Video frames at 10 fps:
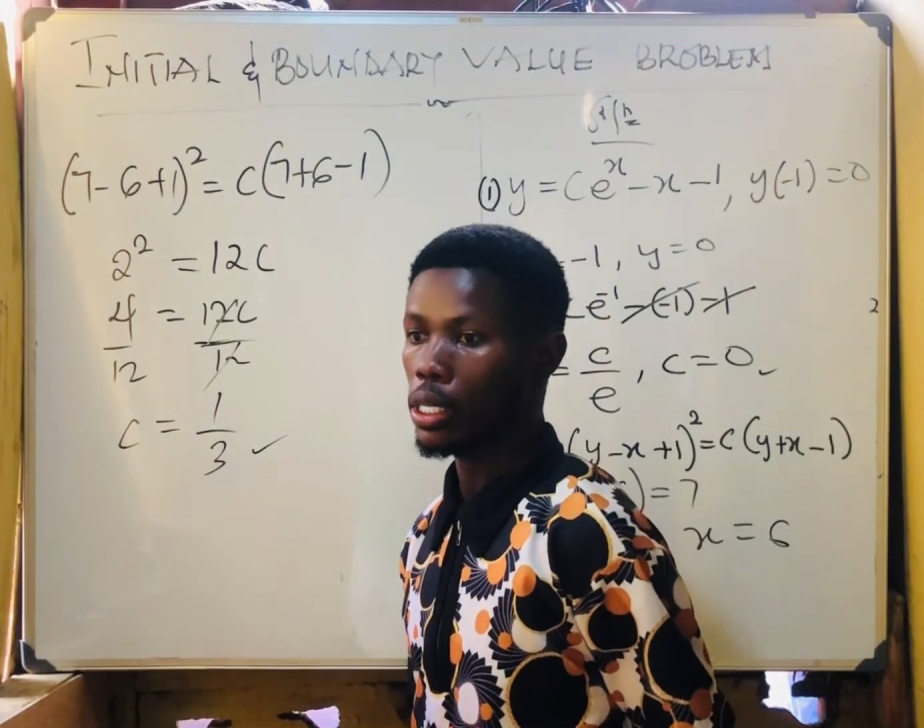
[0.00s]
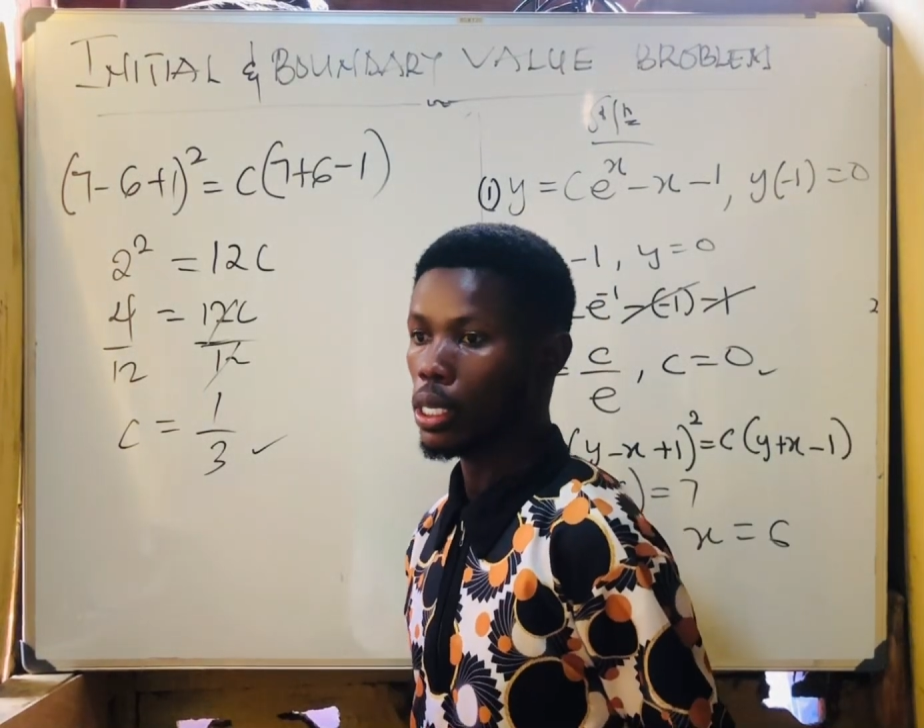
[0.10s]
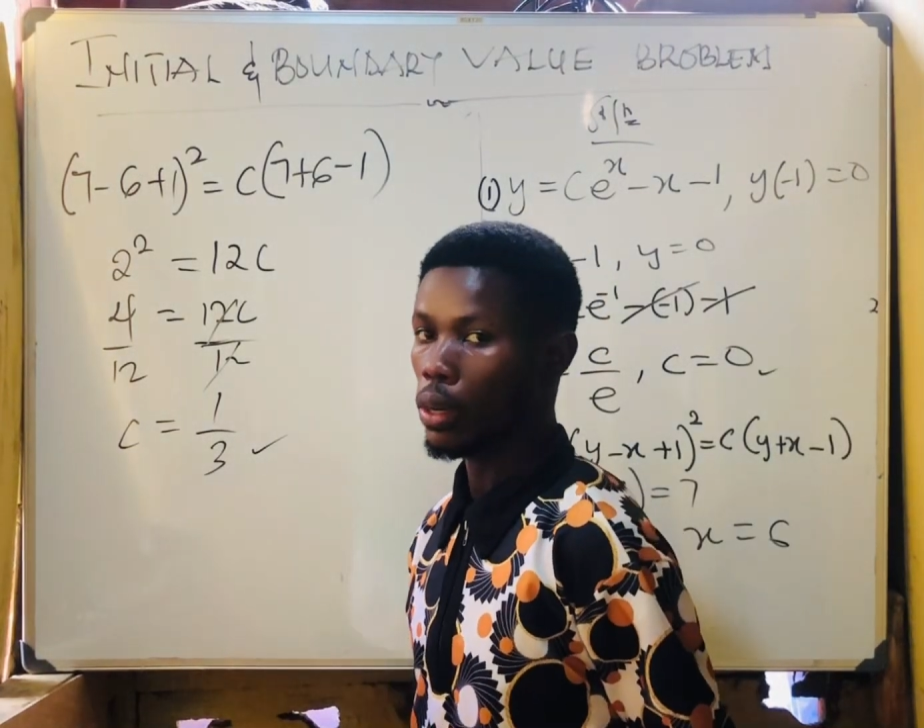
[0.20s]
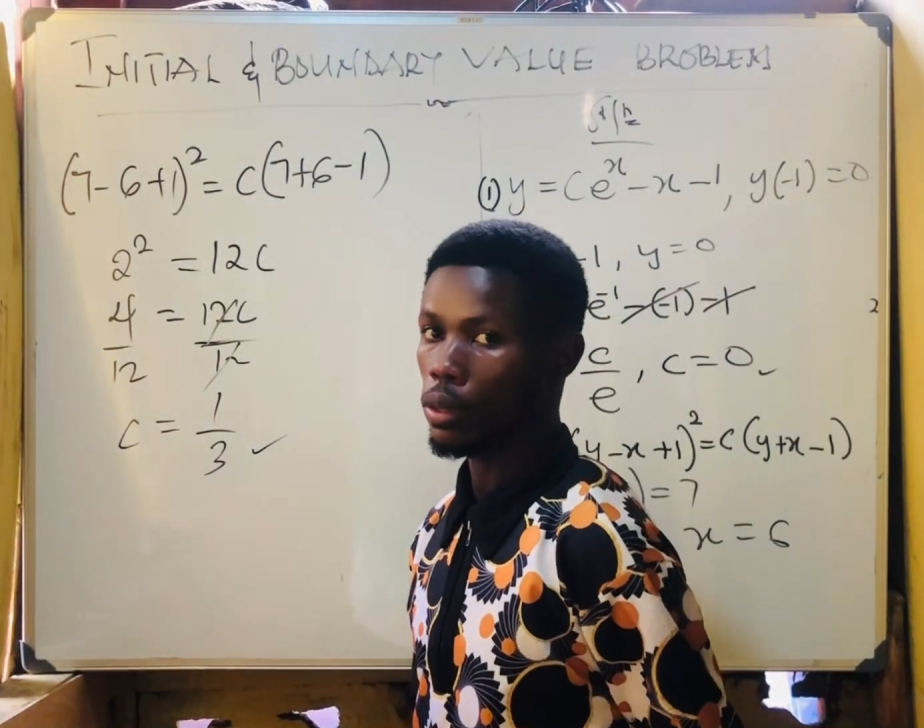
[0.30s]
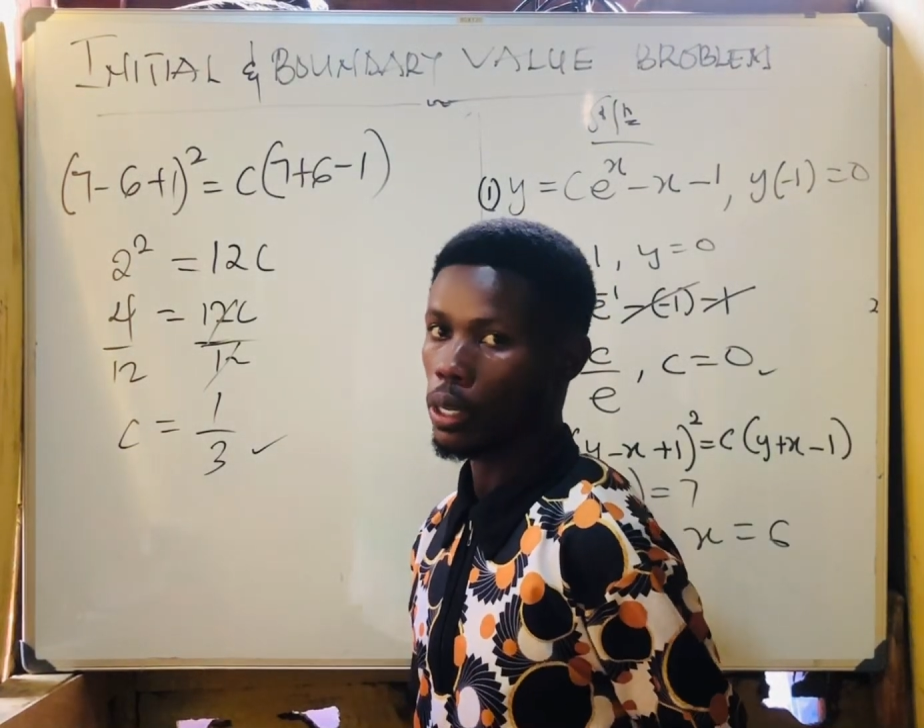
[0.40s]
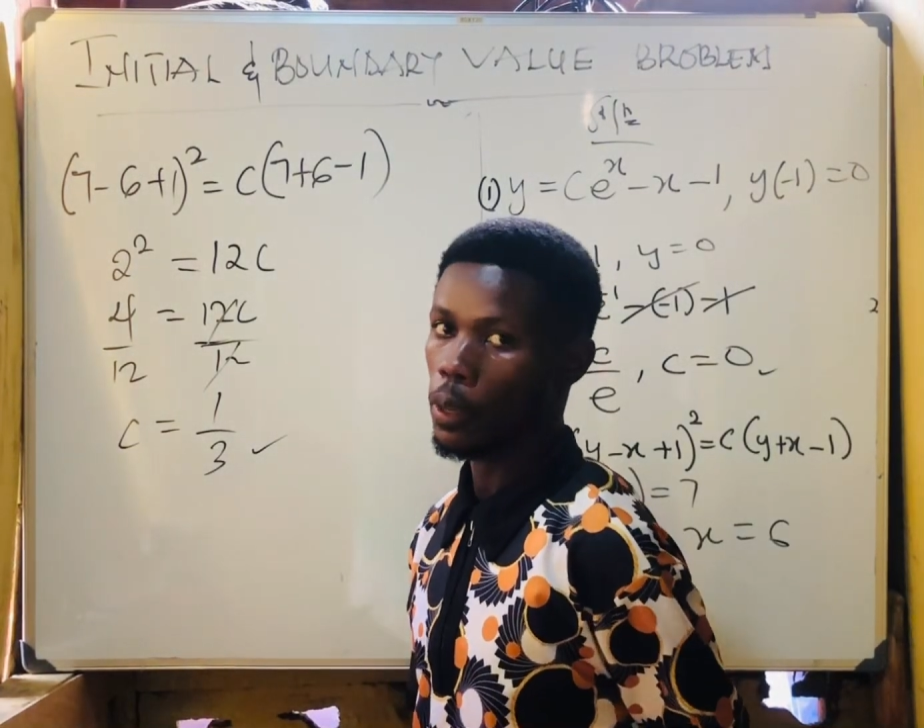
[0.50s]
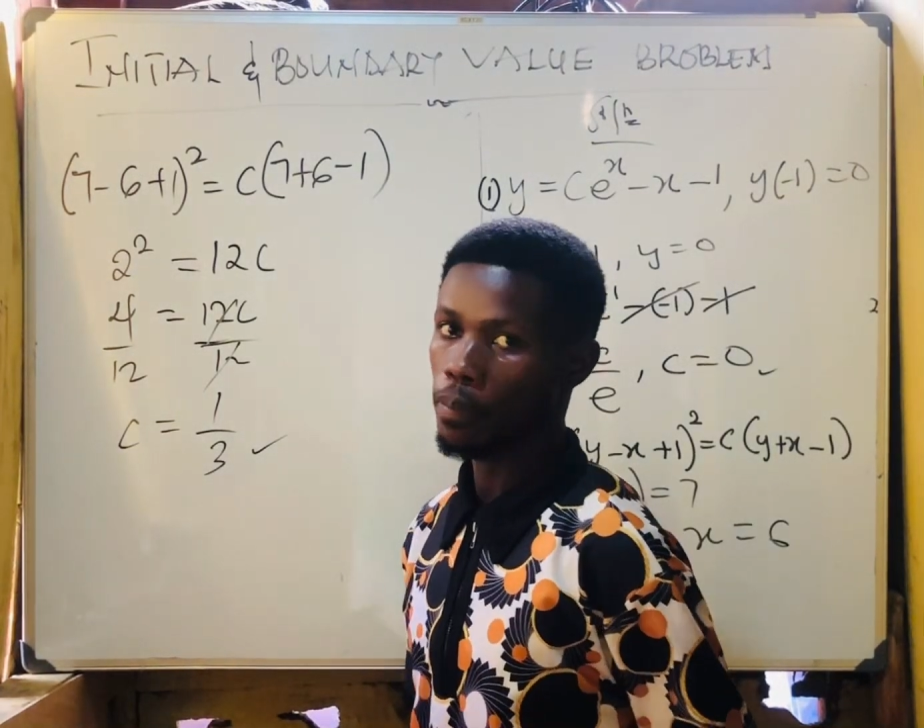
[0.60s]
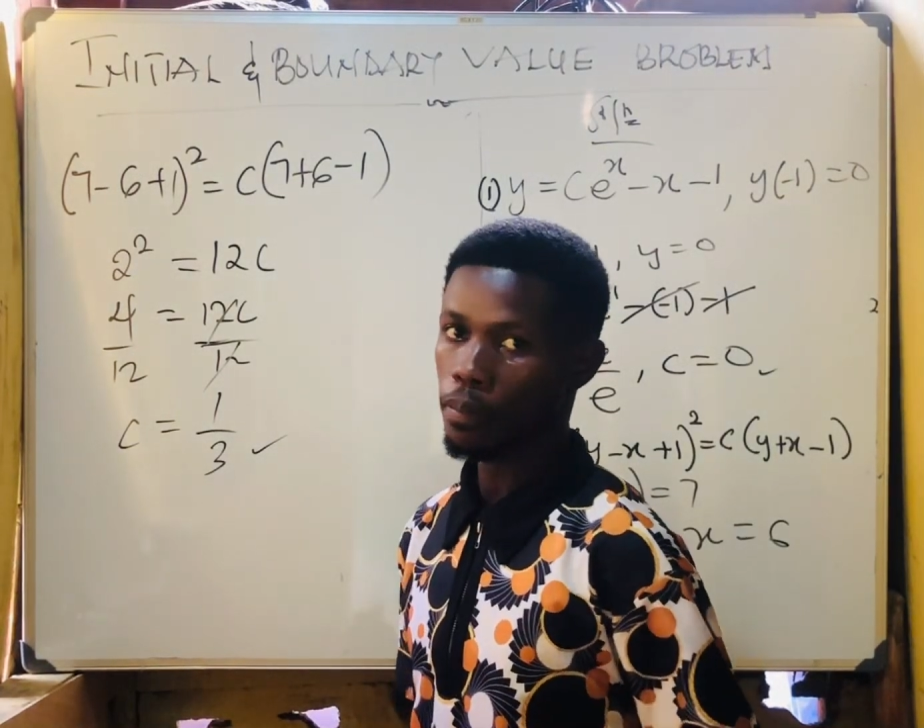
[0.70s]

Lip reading: Is that okay?